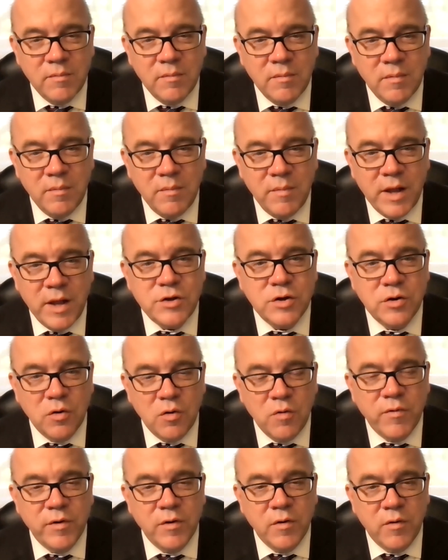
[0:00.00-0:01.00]
mentioned
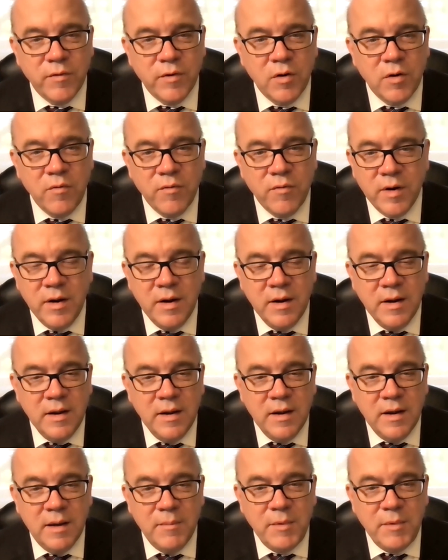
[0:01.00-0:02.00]
over and over and over,
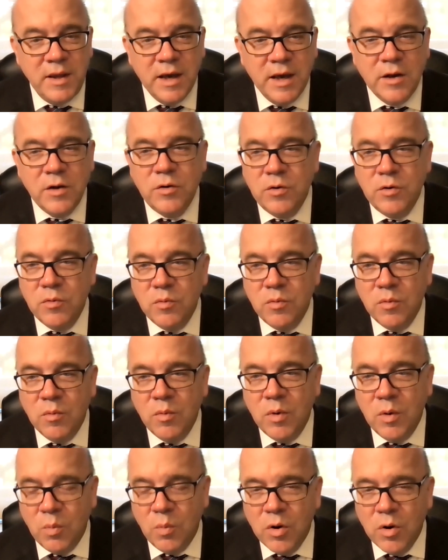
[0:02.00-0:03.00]
I mean, you got to do
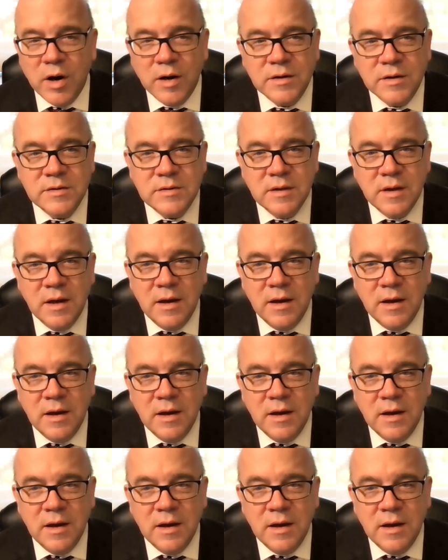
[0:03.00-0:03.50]
what works.